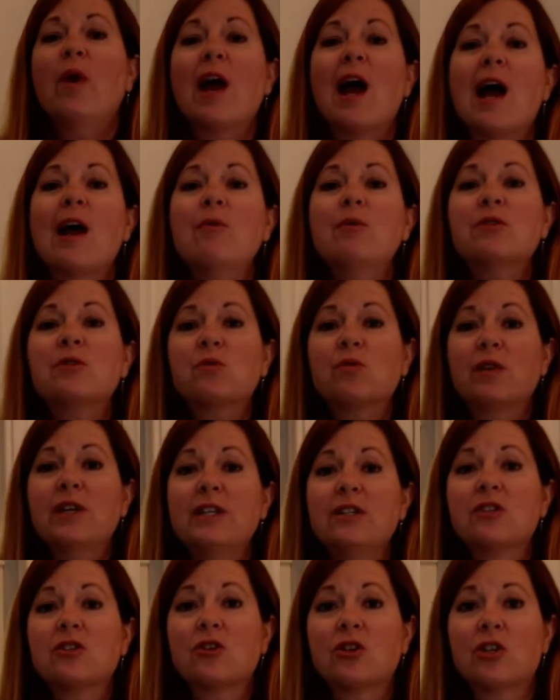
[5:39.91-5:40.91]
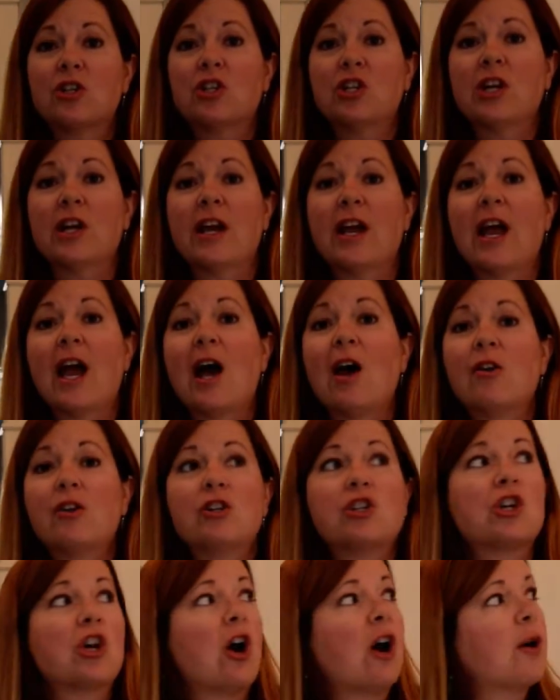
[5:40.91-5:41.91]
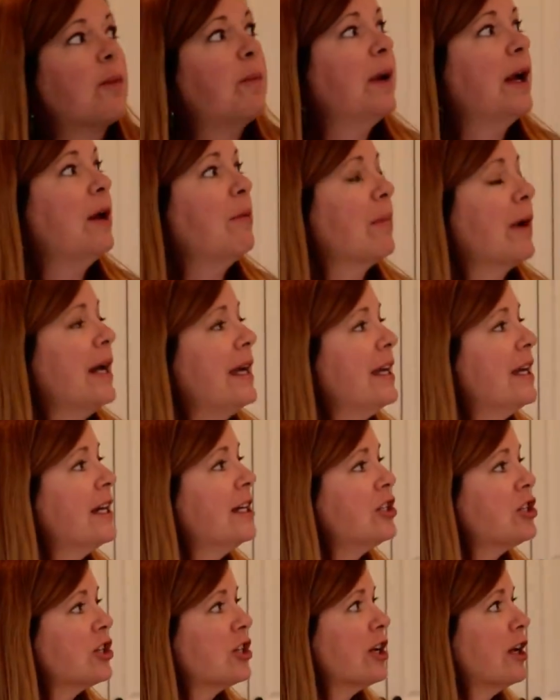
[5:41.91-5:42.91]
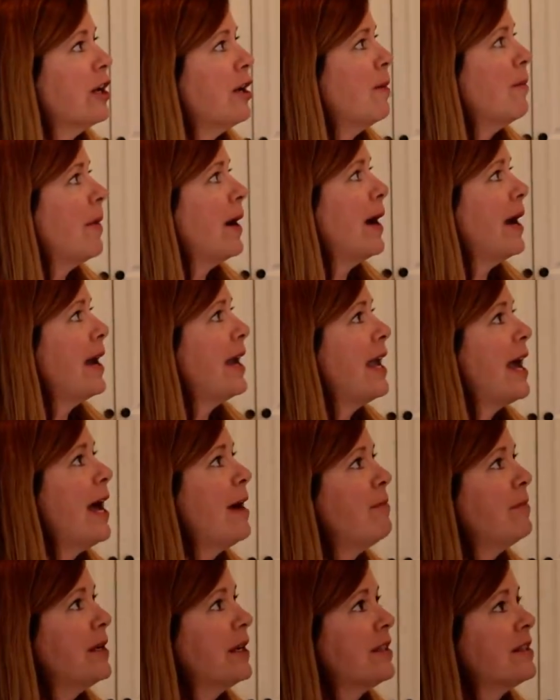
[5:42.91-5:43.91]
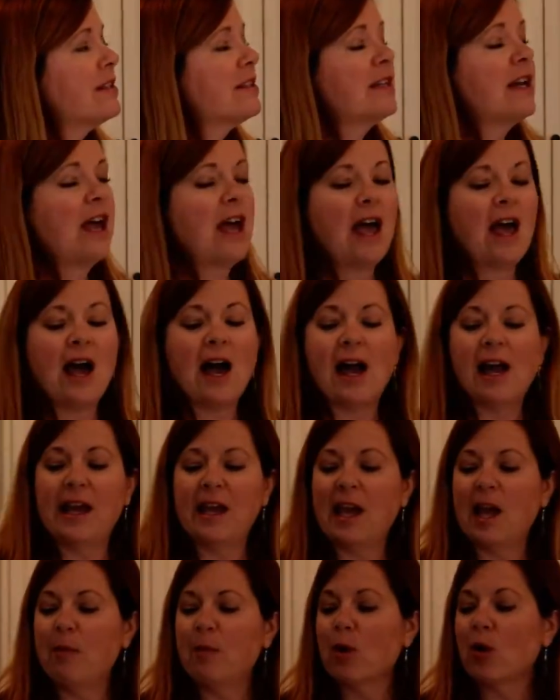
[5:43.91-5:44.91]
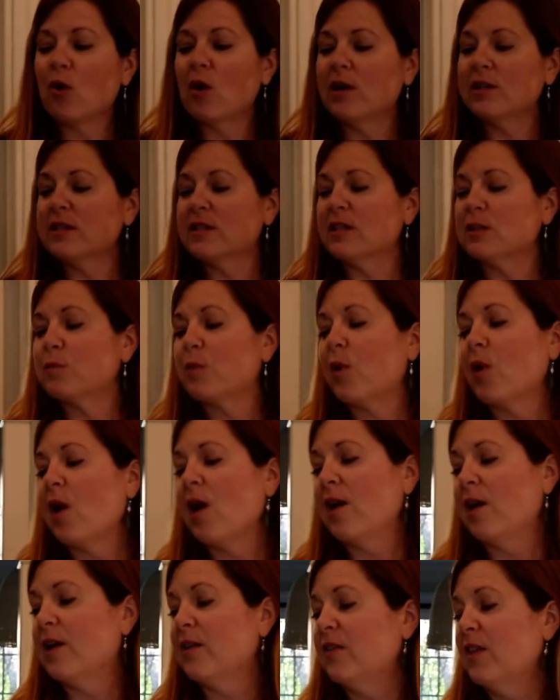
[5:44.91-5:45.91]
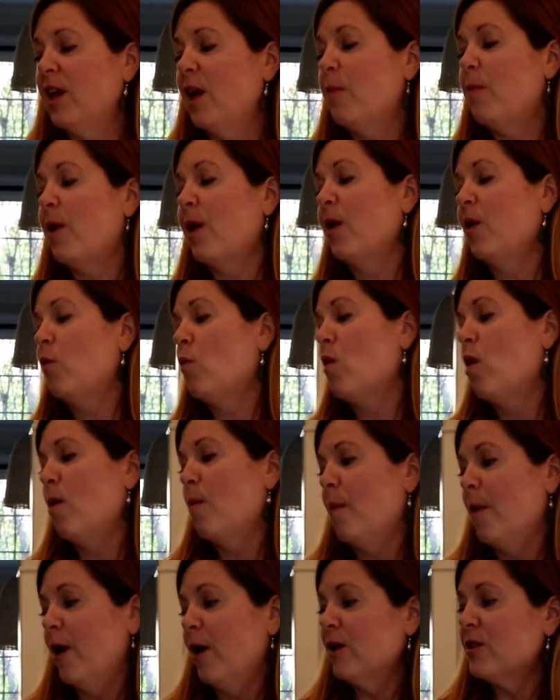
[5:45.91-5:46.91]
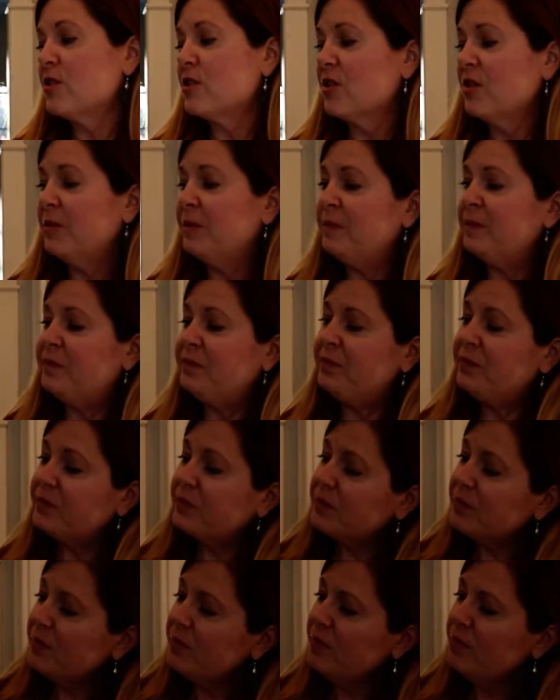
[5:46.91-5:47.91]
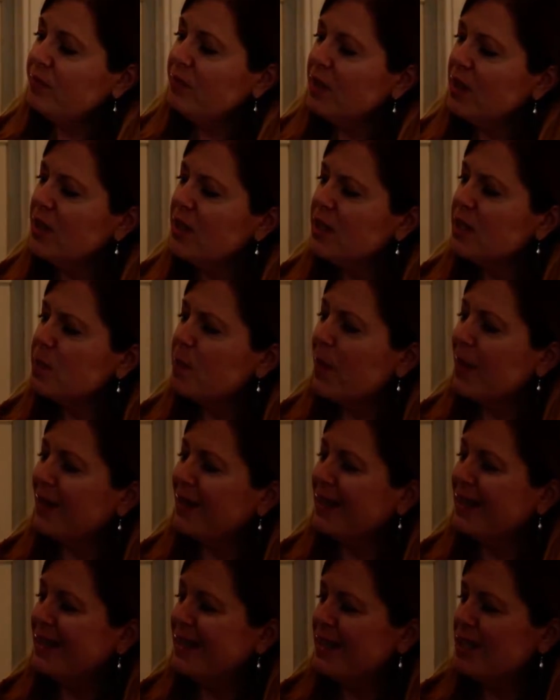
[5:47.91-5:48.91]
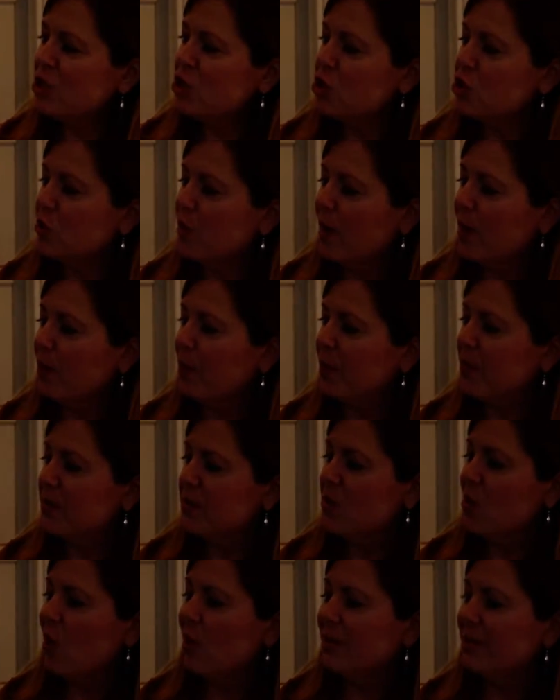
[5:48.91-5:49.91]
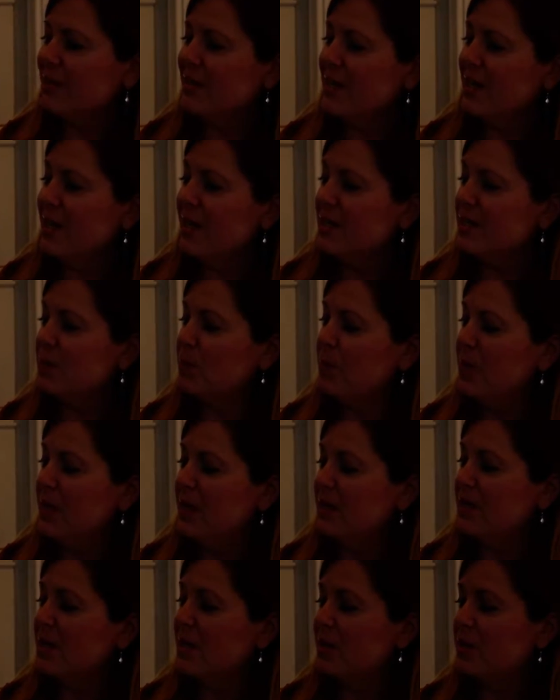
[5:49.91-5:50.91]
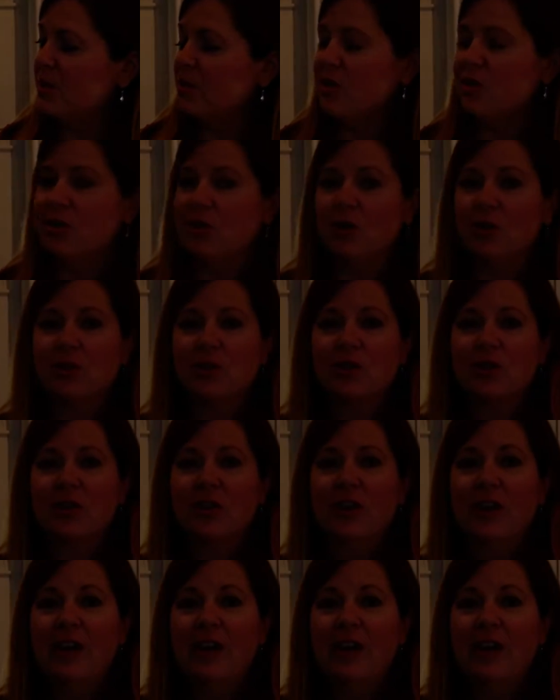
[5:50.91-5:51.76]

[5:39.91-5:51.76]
I was researching how to chalk paint my kitchen and my cabinets, I came across this product that I bought at Walmart. It's by Clean Strip. It's called TSP Substitute.